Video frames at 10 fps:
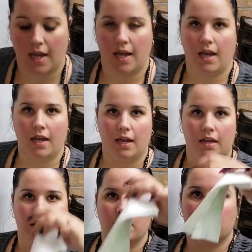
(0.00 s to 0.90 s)

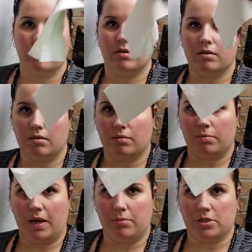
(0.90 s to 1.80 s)
a
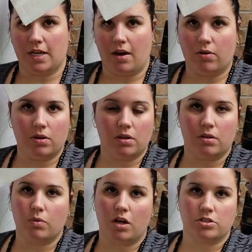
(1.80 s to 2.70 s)
paper towel,
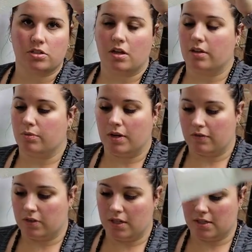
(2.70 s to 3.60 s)
washcloth,
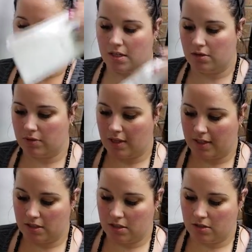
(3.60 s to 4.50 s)
whatever it is that you would like
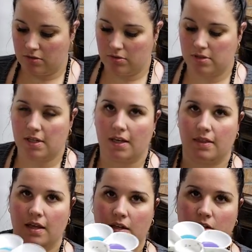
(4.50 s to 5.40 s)
to use, and
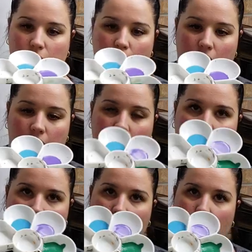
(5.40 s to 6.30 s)
then you want
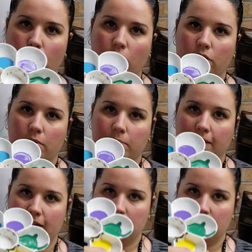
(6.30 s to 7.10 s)
a bowl or a plate